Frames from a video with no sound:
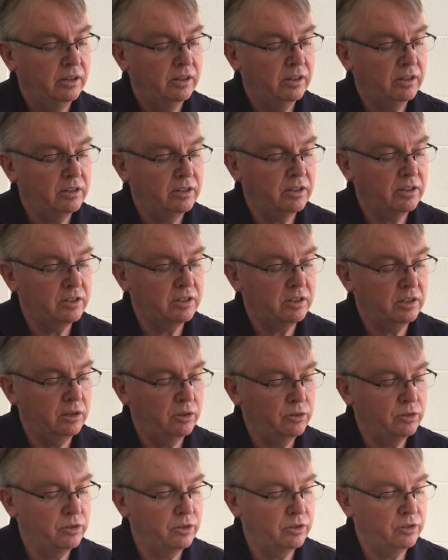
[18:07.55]
because it's
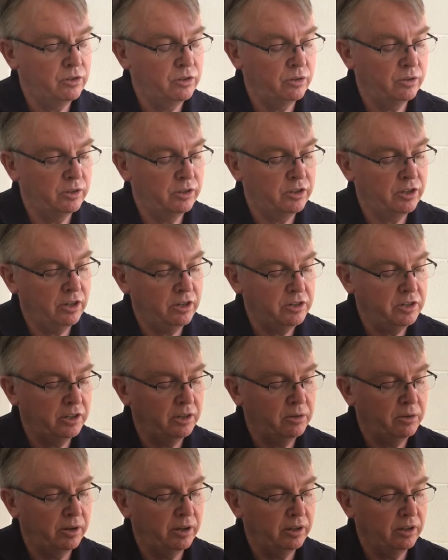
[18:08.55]
closer to a charging
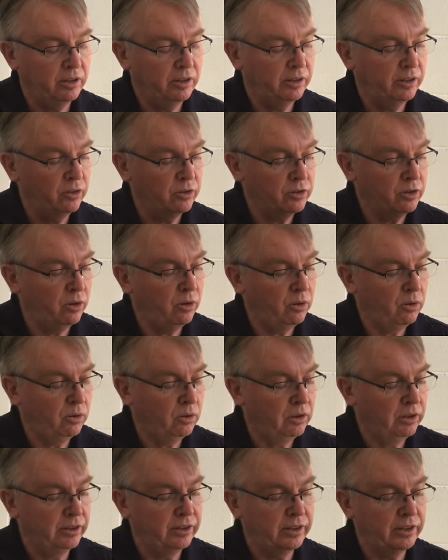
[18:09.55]
cradle and there's a
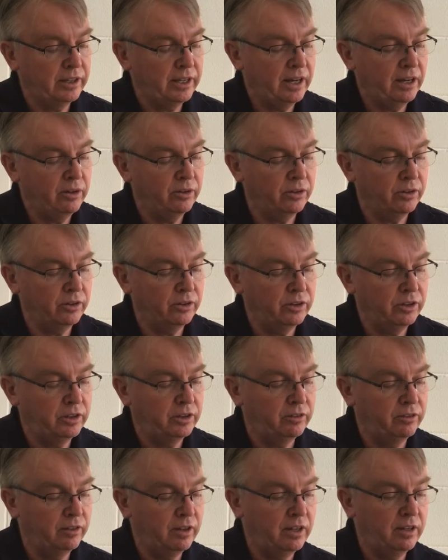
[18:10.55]
hole in the counter, you
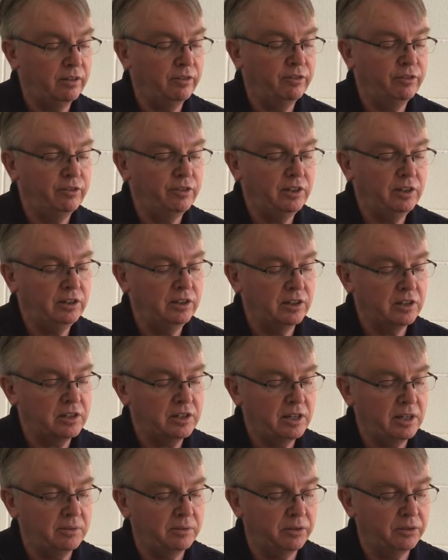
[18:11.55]
can then feed this
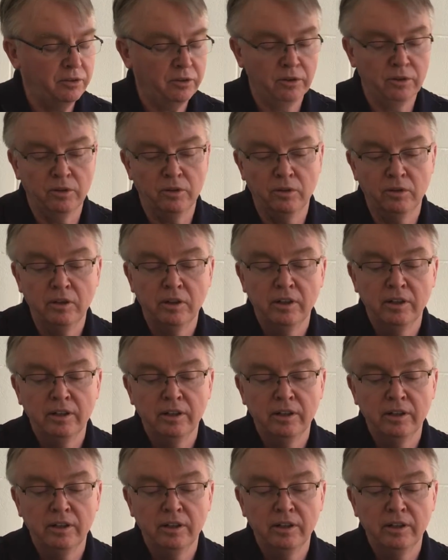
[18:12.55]
cable through.